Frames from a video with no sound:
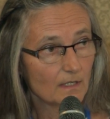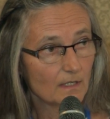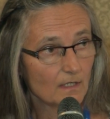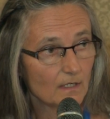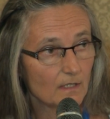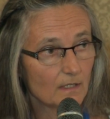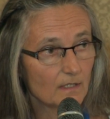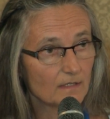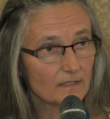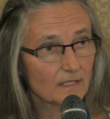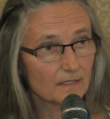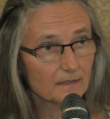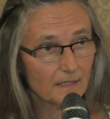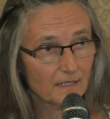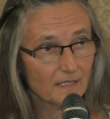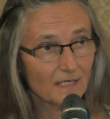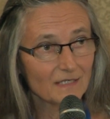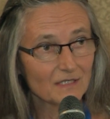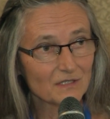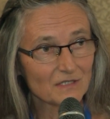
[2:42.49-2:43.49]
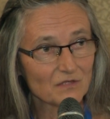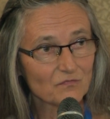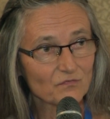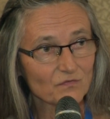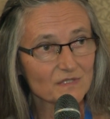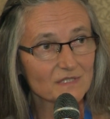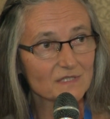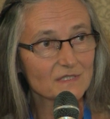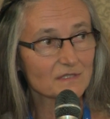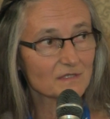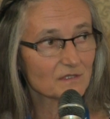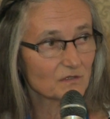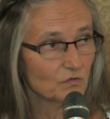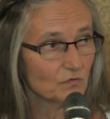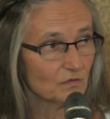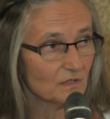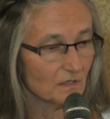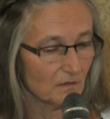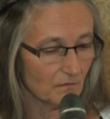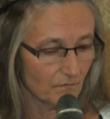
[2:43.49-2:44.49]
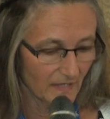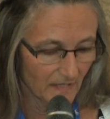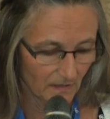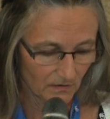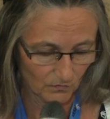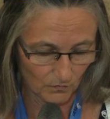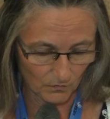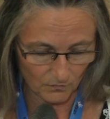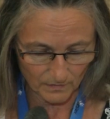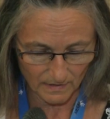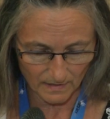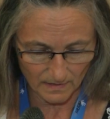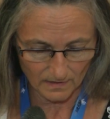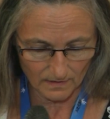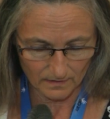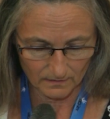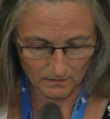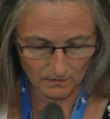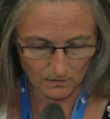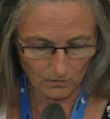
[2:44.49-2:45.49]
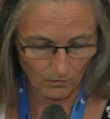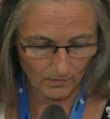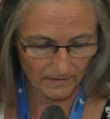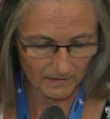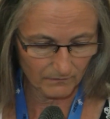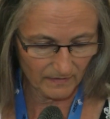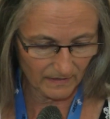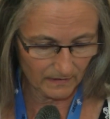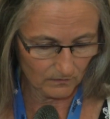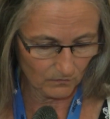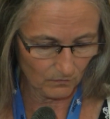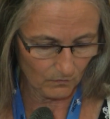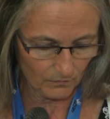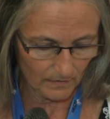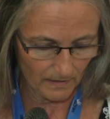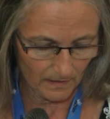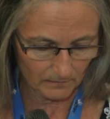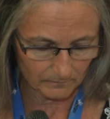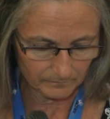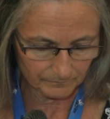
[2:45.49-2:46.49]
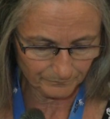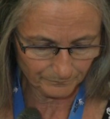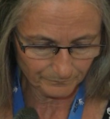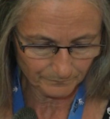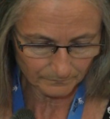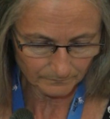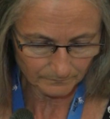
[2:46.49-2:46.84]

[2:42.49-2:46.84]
That's again a difference to the law in Victoria.